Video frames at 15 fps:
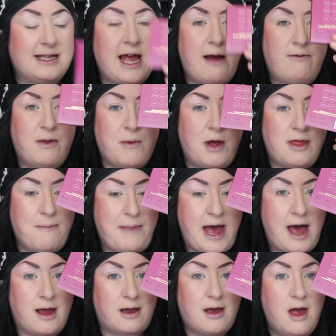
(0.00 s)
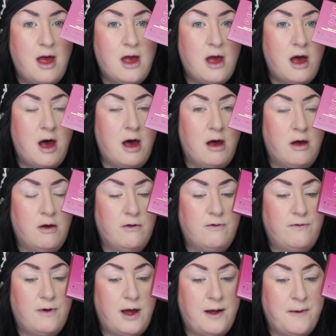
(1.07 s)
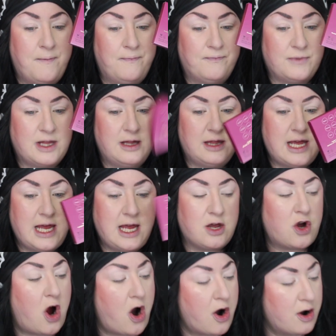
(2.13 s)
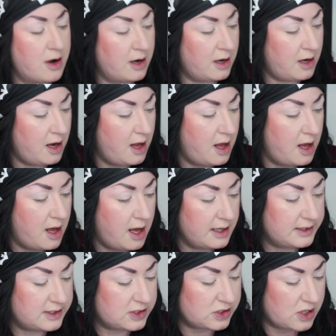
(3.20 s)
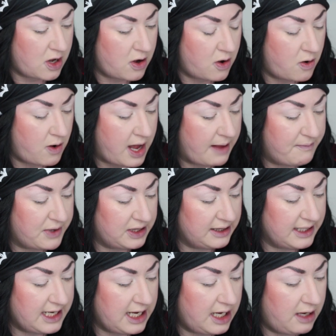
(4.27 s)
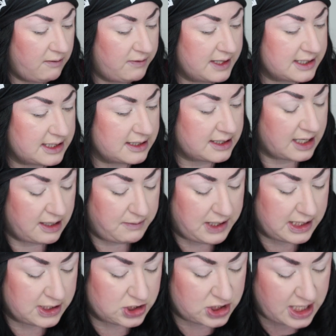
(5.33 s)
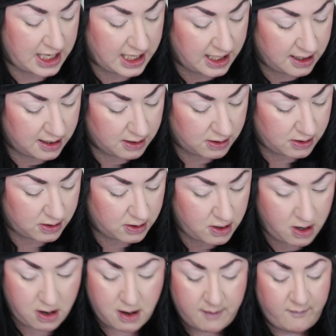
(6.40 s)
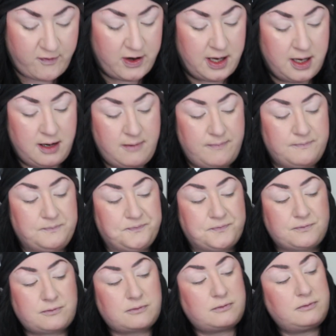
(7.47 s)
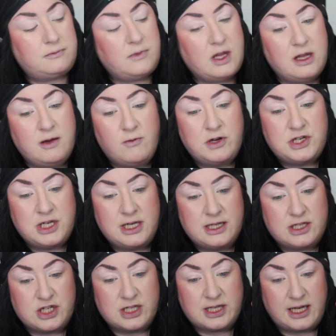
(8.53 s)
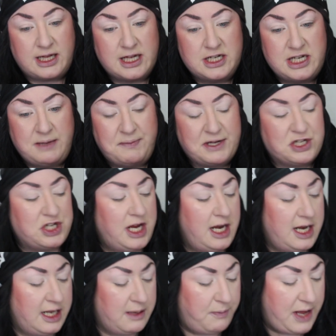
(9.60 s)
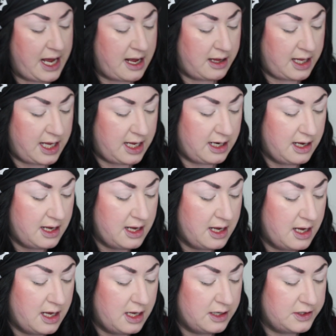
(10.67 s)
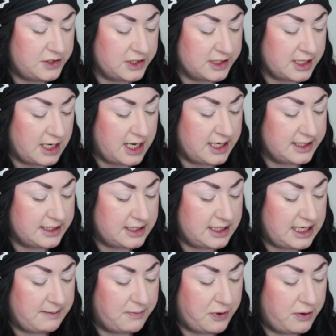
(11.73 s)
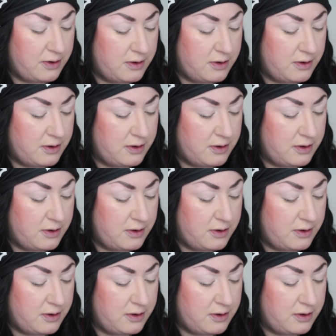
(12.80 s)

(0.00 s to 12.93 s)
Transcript: have them on the back of the carton. So I believe this is going to be the shade Confident, which is just like the deepest shade in the palette. It's just a nice deep